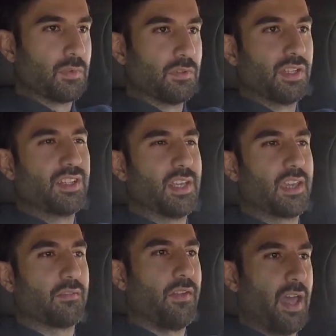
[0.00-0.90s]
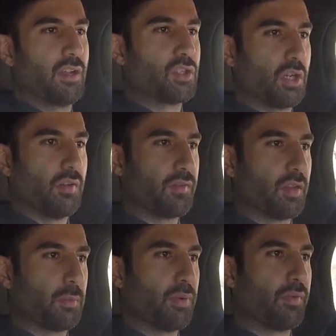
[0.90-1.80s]
really take advantage of the
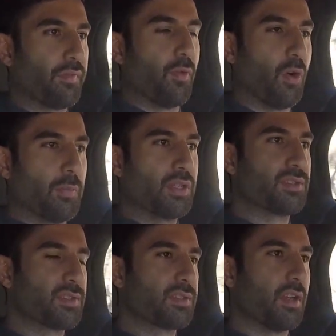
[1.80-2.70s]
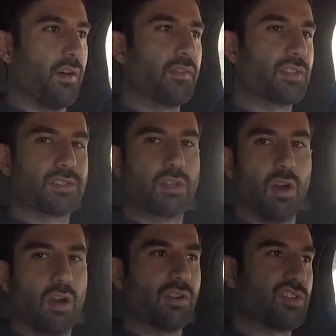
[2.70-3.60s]
performance of this
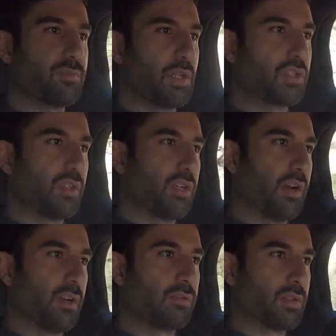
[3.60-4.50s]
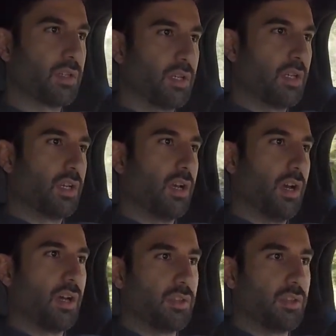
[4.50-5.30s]
car, especially around the